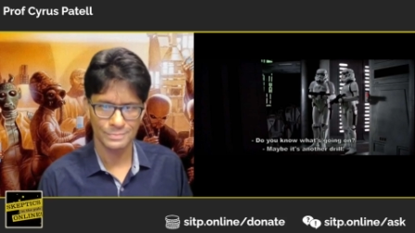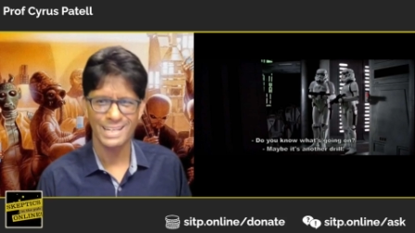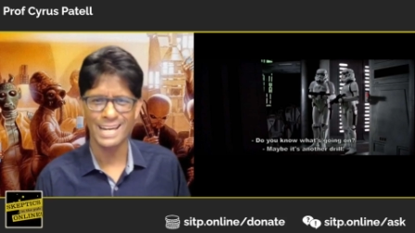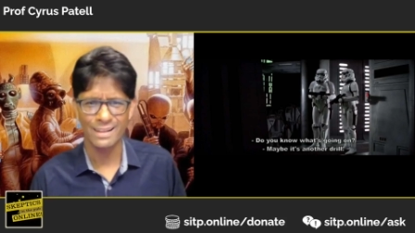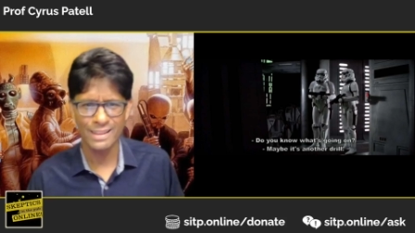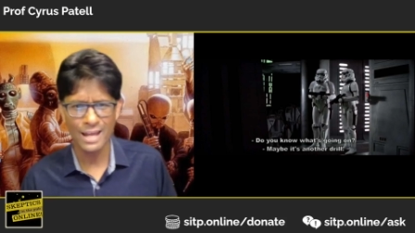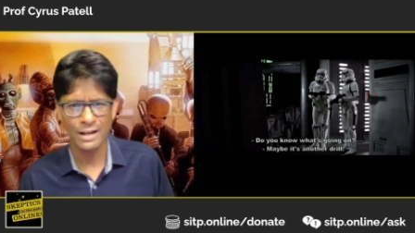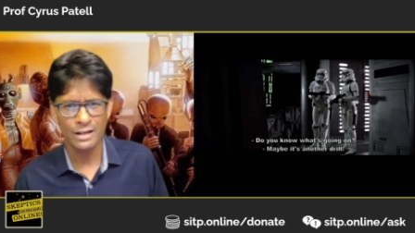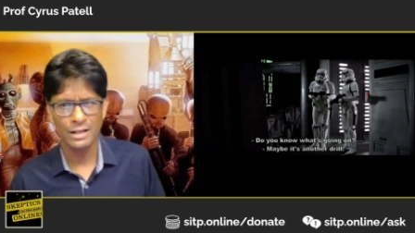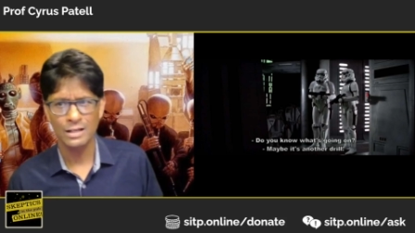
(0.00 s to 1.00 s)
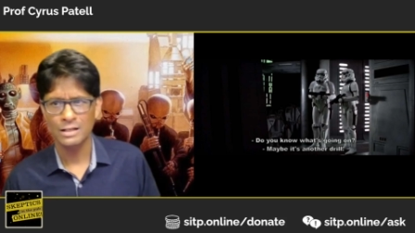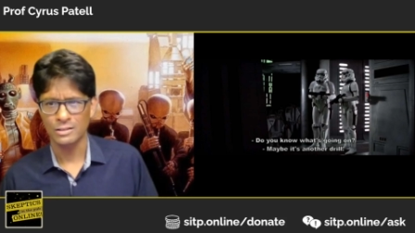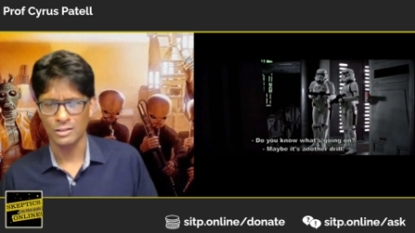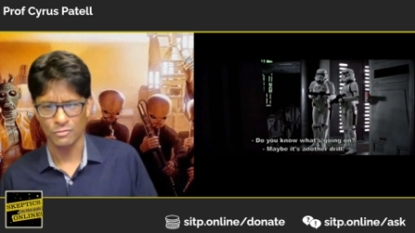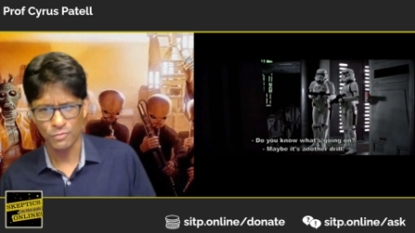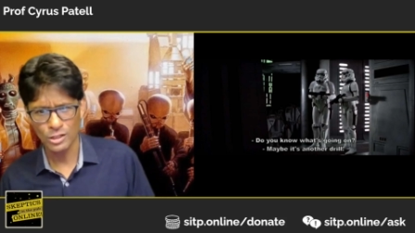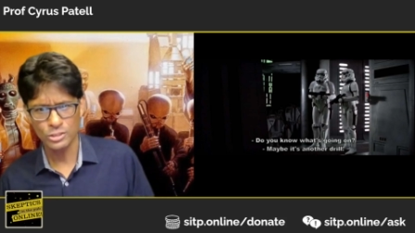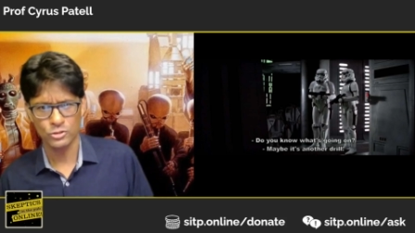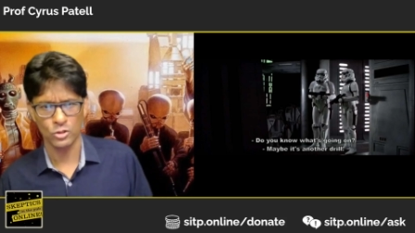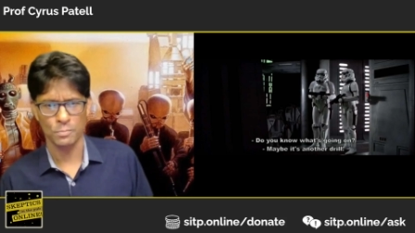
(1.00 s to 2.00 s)
And then the
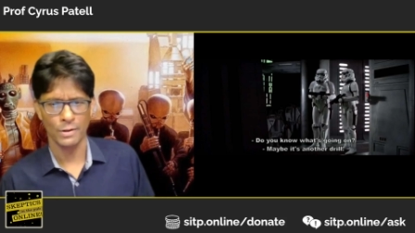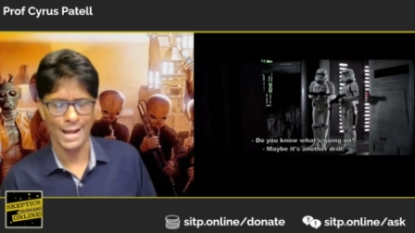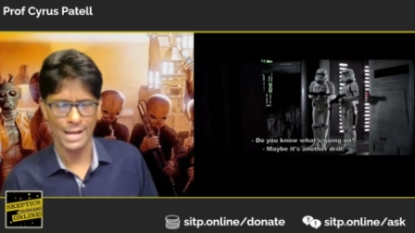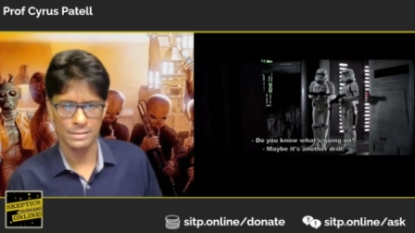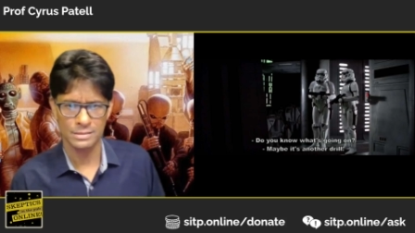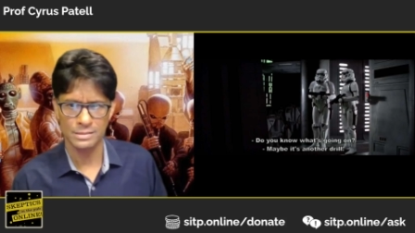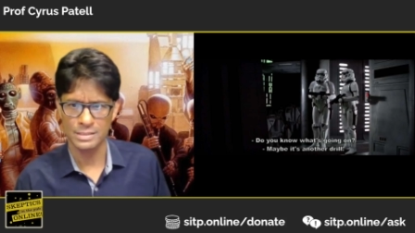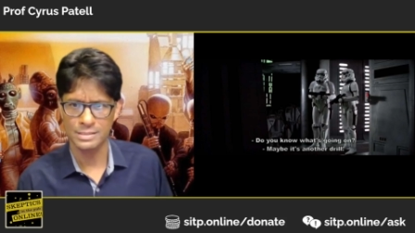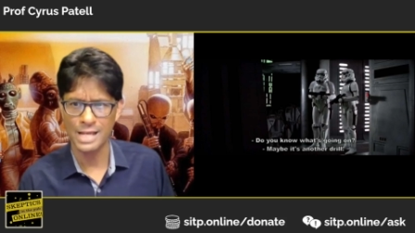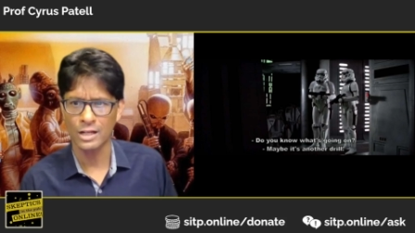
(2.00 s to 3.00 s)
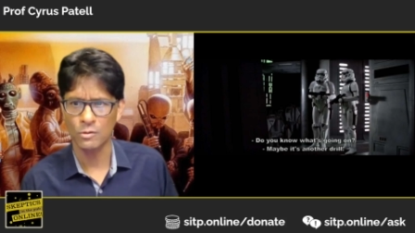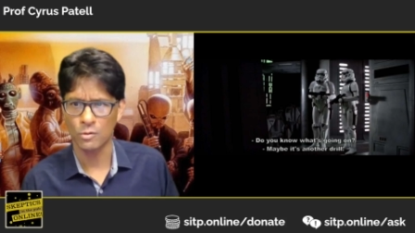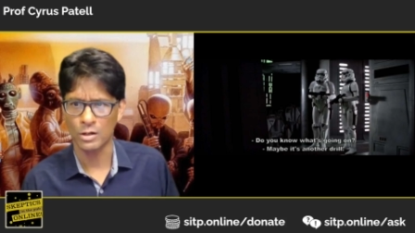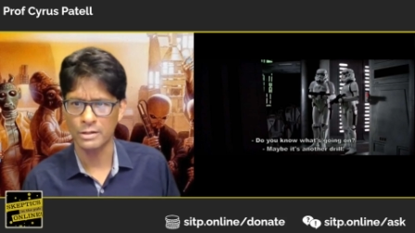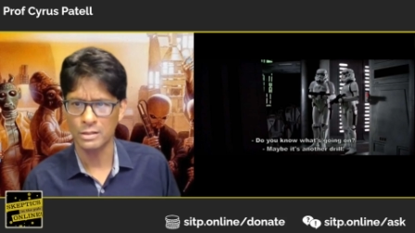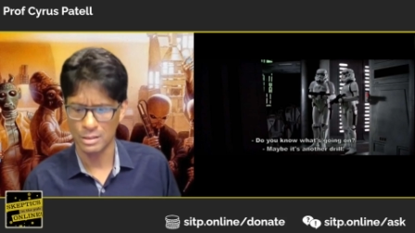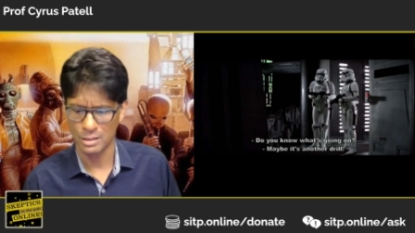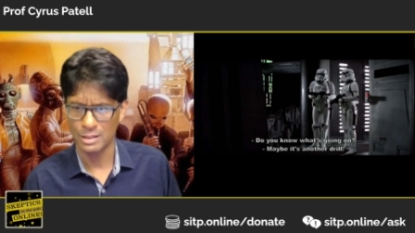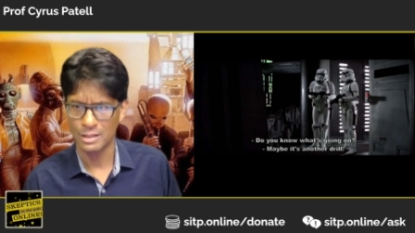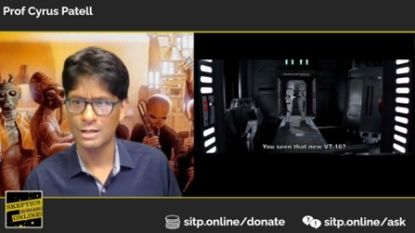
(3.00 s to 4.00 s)
first trooper asks the second one,
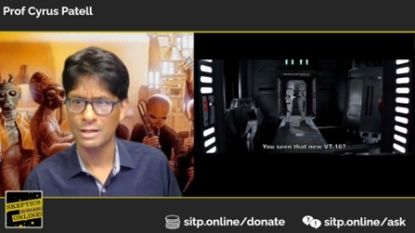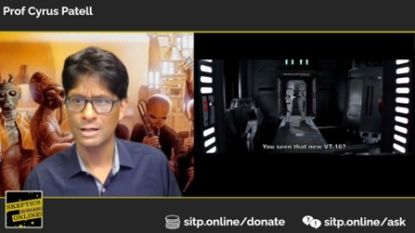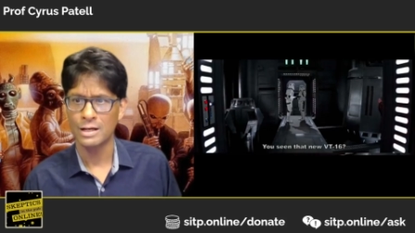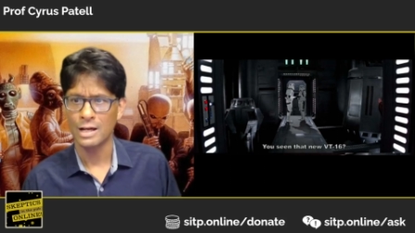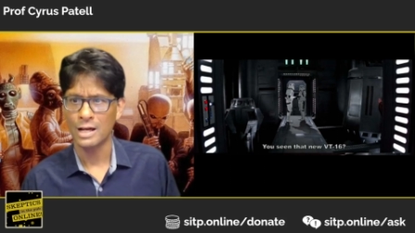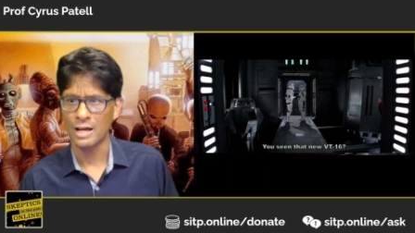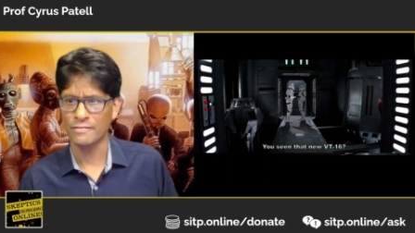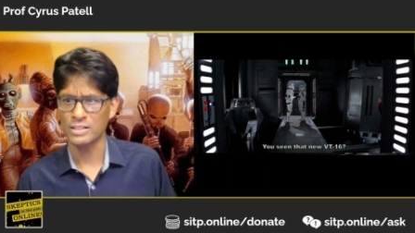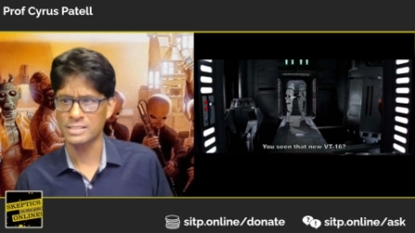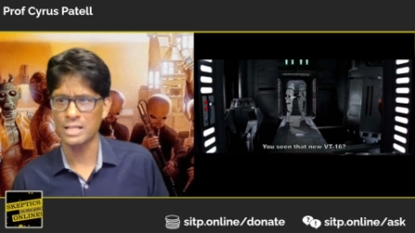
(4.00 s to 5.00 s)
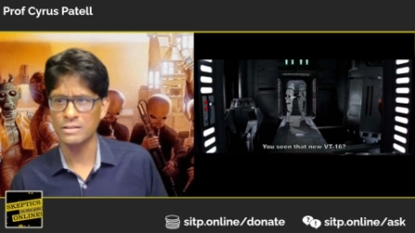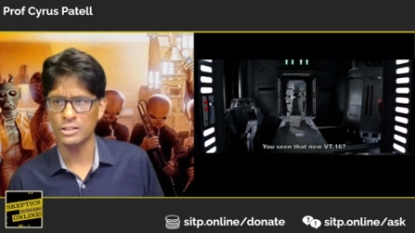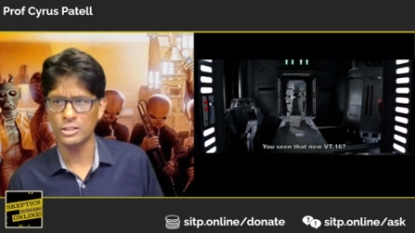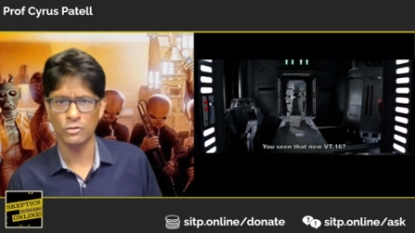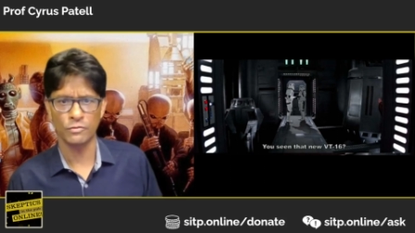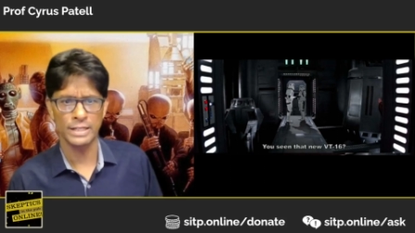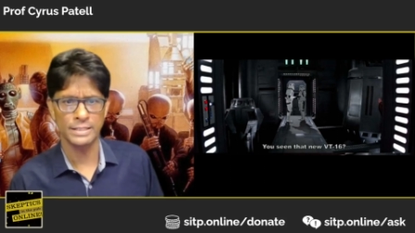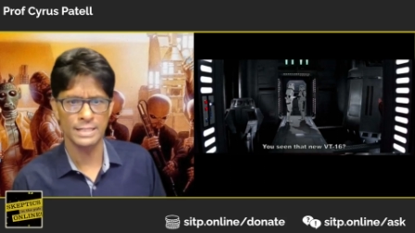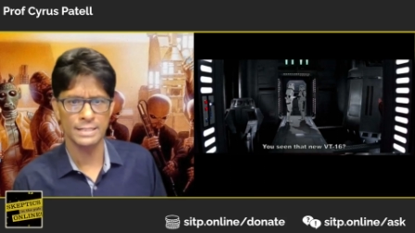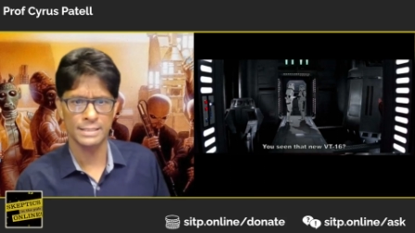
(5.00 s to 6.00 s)
"Have you seen the new
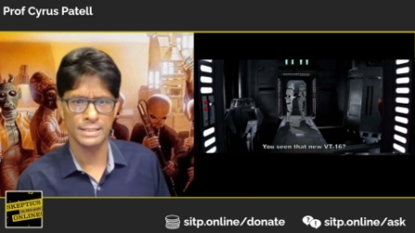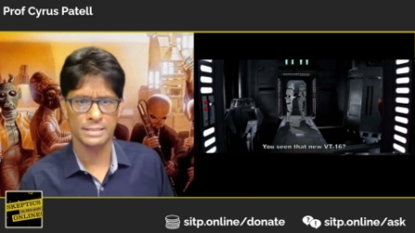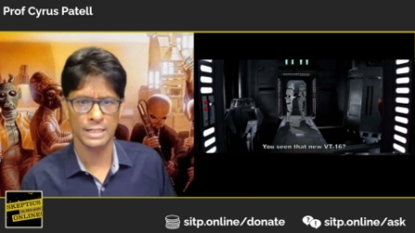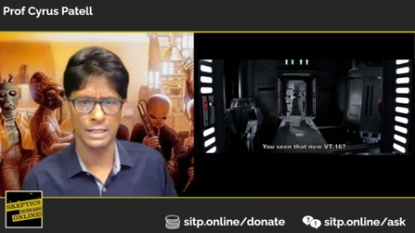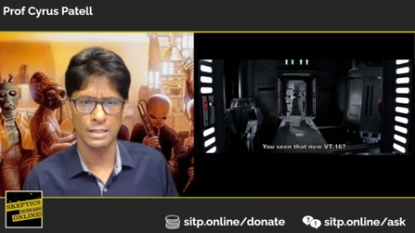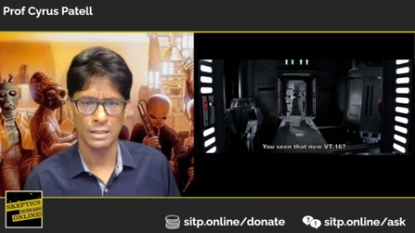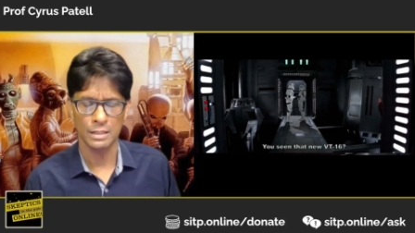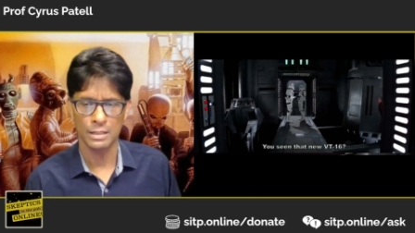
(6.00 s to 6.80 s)
VT-16?